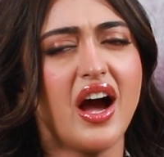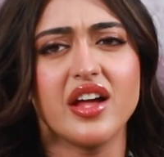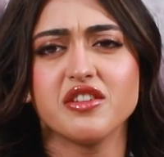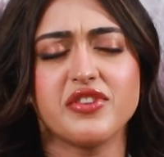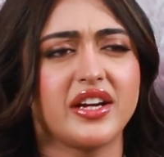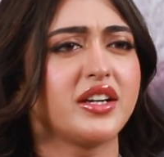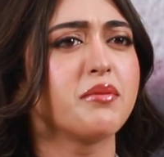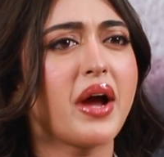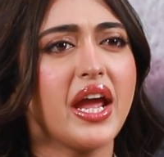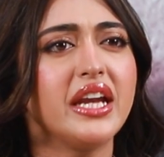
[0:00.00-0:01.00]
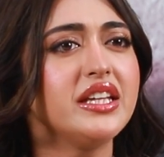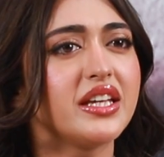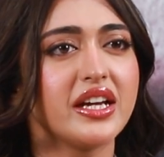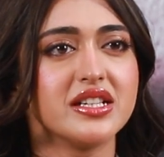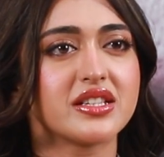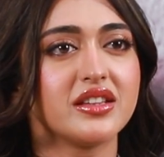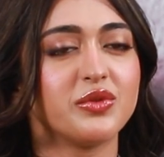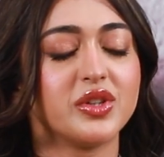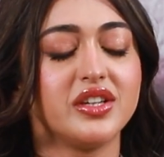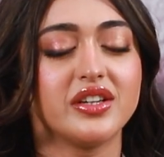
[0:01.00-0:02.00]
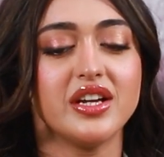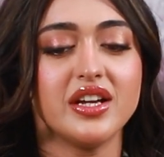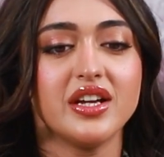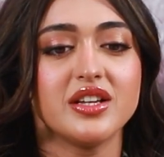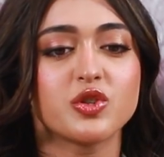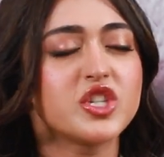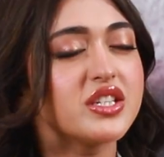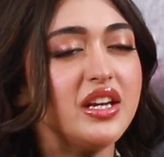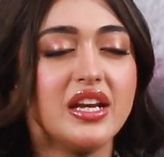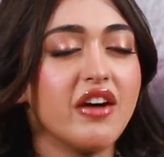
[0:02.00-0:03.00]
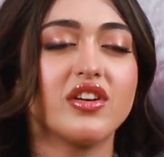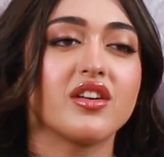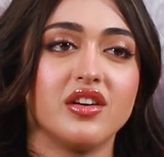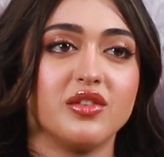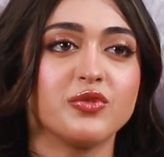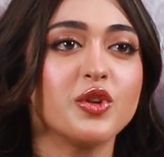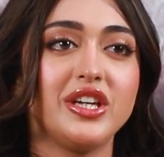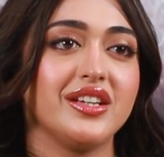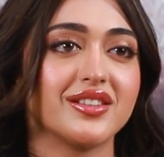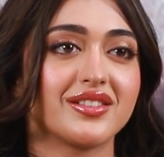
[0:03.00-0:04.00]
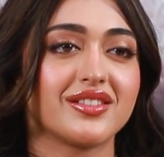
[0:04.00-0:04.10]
unaffected by anything else in the world. So she's a lover girl, fully.